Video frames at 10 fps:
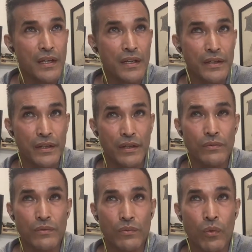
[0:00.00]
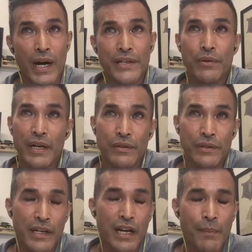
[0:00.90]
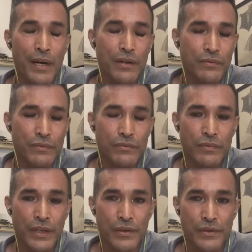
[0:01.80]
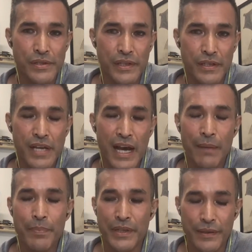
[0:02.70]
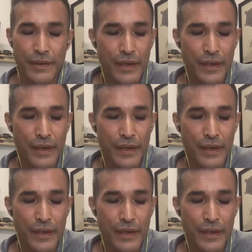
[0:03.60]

Why do I only come out when those things happen?